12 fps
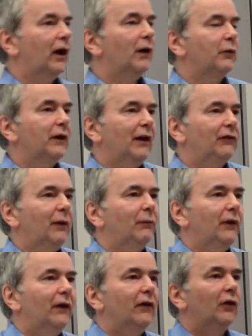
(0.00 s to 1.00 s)
I would have
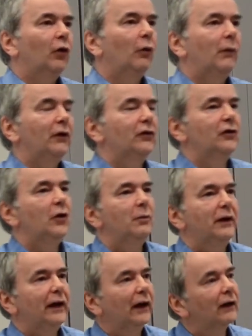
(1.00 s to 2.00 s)
something that almost
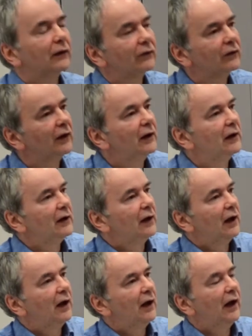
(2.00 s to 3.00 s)
nobody else
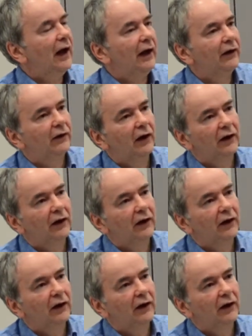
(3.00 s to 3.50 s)
had.